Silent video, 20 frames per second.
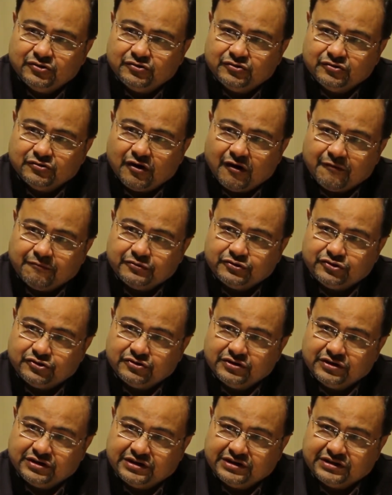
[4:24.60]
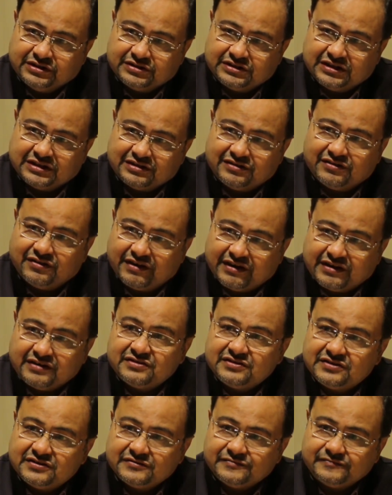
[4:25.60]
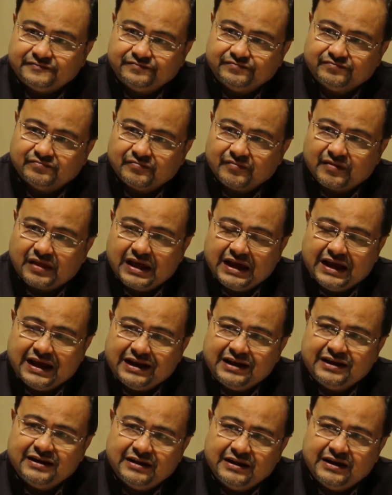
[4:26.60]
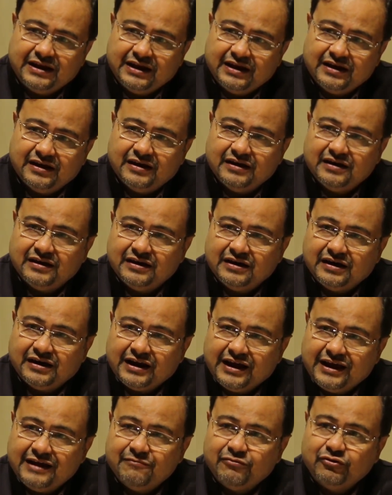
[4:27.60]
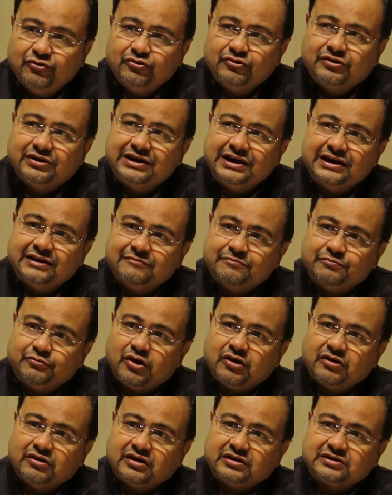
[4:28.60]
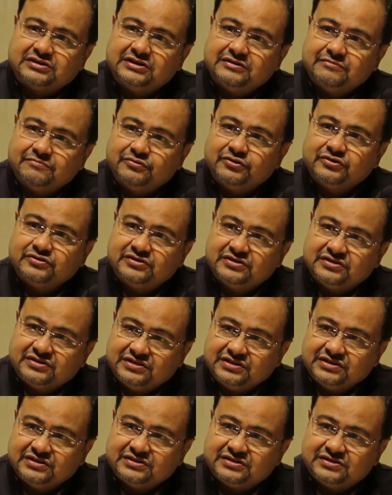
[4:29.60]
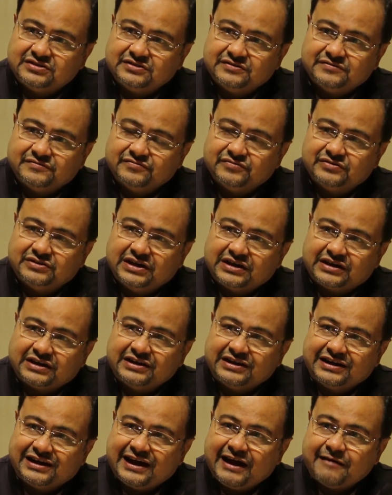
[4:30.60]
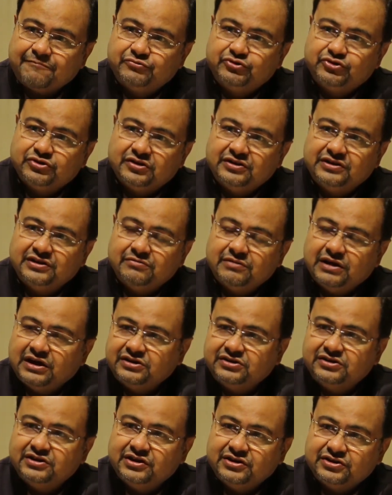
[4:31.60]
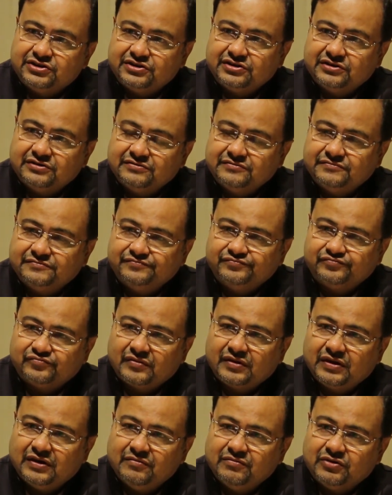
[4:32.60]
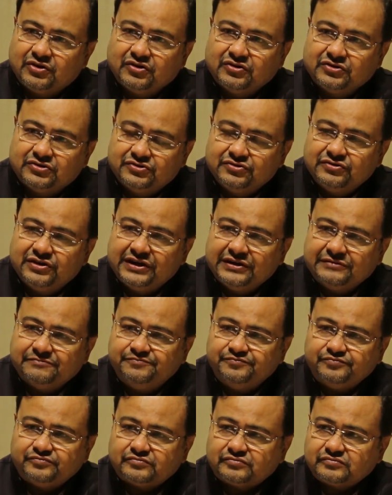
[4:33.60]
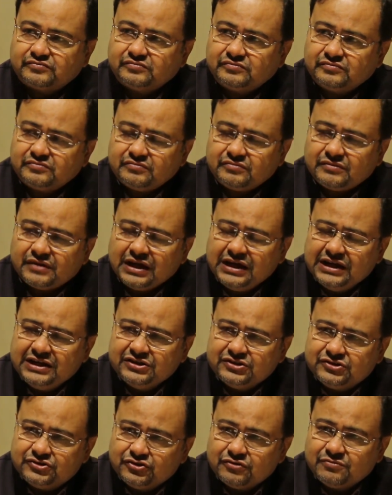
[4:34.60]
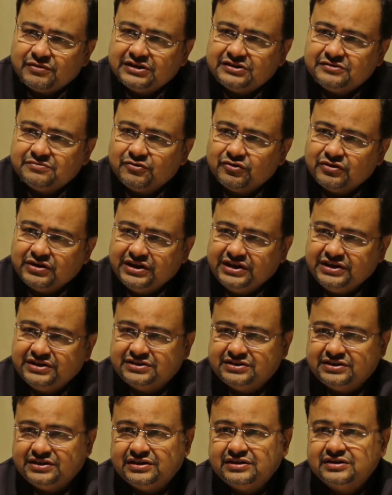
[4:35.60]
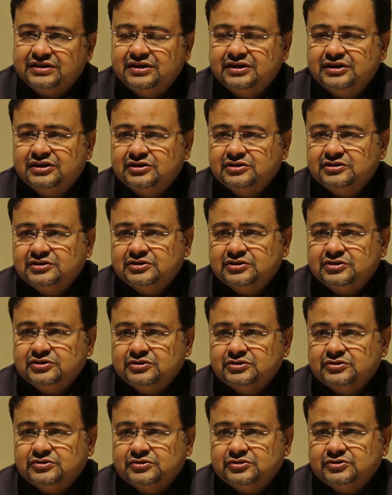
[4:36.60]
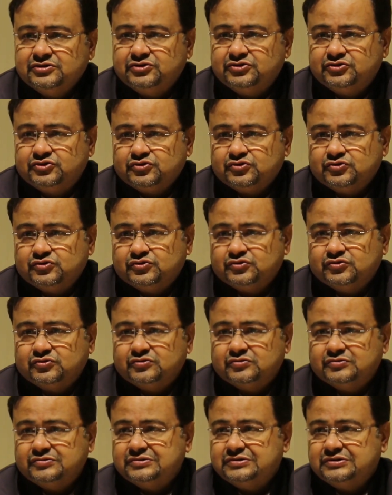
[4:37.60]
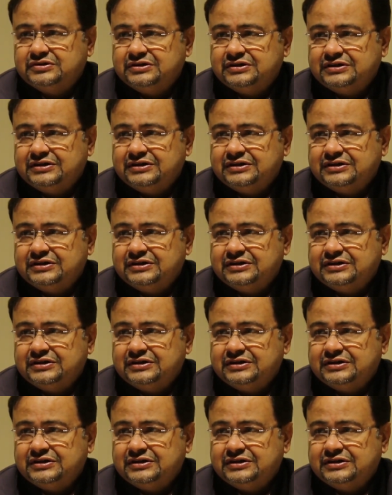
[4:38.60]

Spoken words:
to opportunities and threats and are able to create products and processes that can capture the imagination. Because today it is so much more easy to